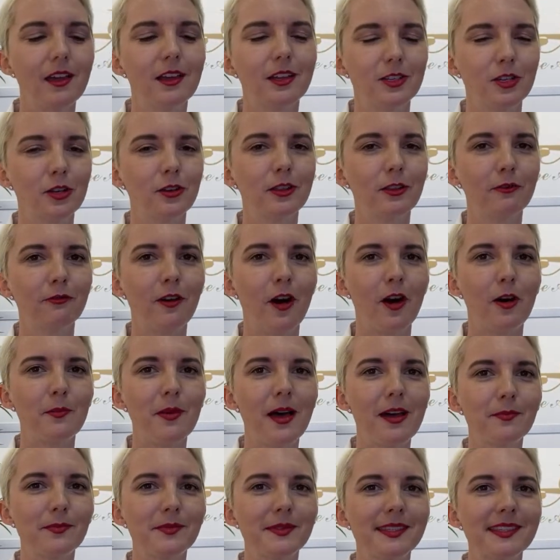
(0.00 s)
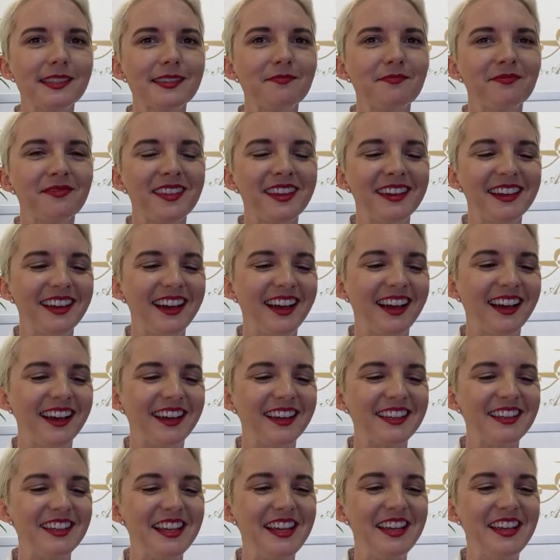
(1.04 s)
During the fall months,
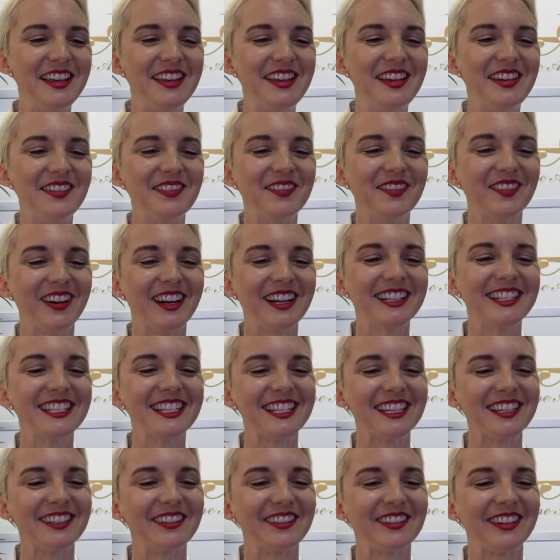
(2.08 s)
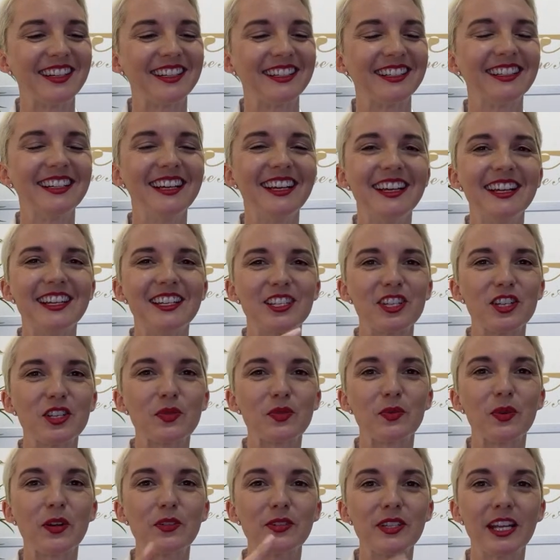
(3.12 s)
you want to just
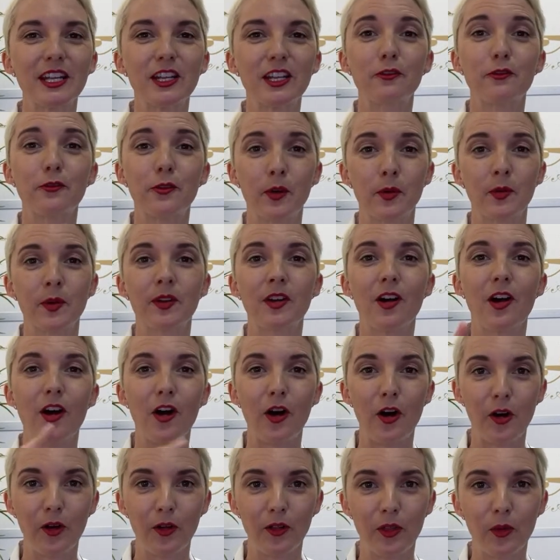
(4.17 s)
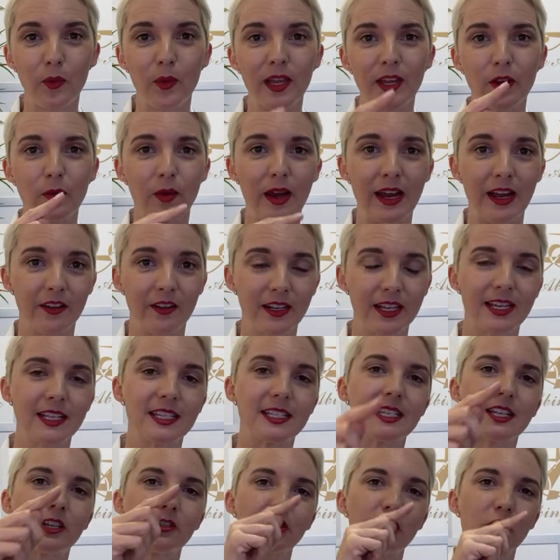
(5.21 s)
rotate it forward all the way around
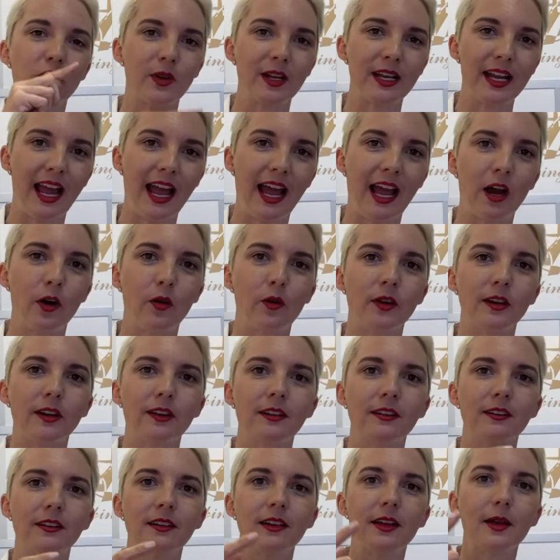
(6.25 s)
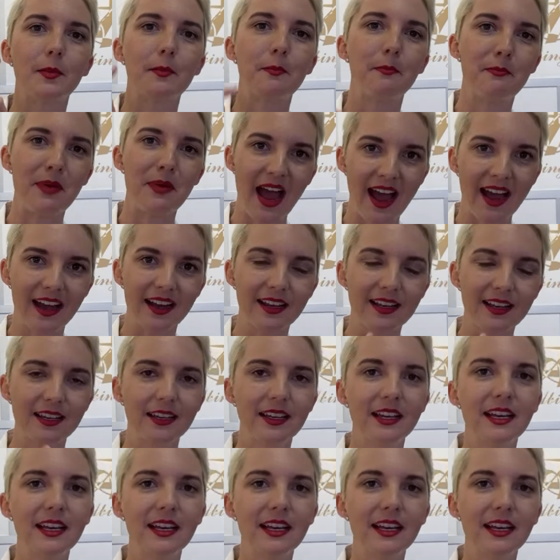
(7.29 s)
until you're an hour back.